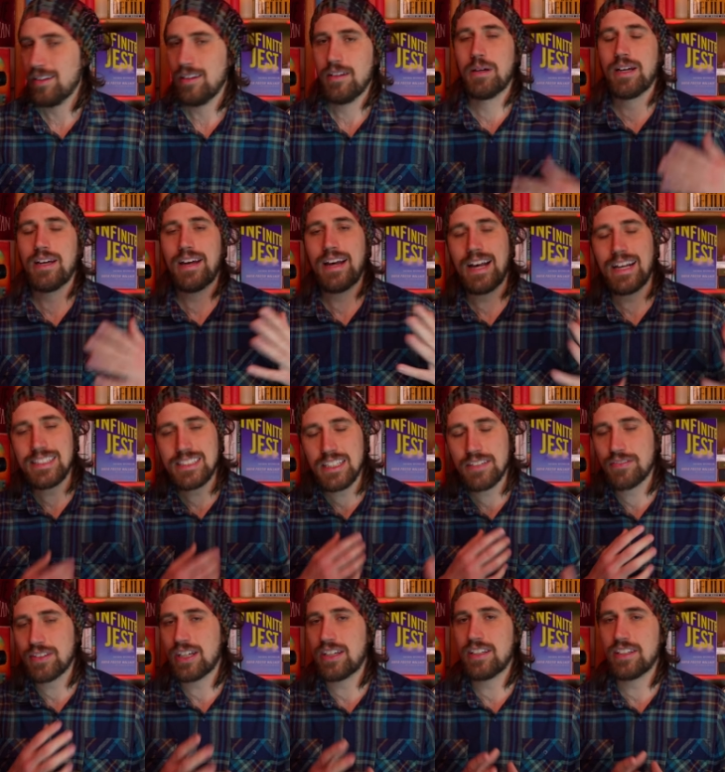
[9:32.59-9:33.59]
But as
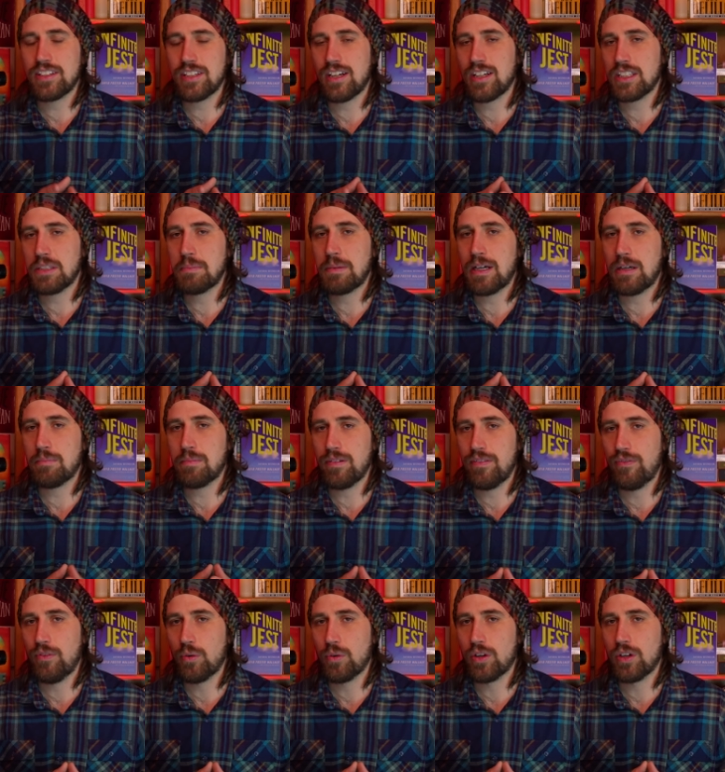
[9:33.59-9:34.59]
I've kind of talked about
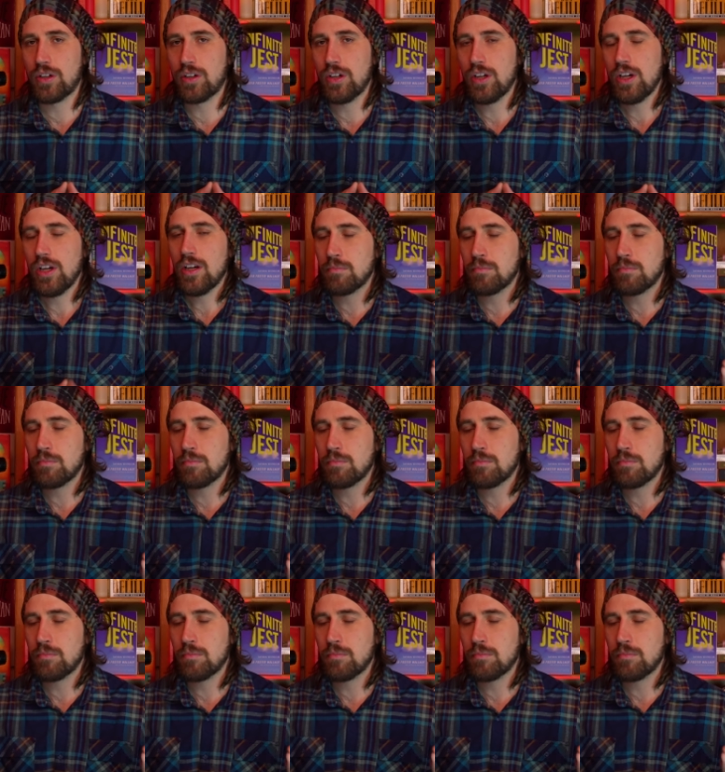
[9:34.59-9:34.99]
before,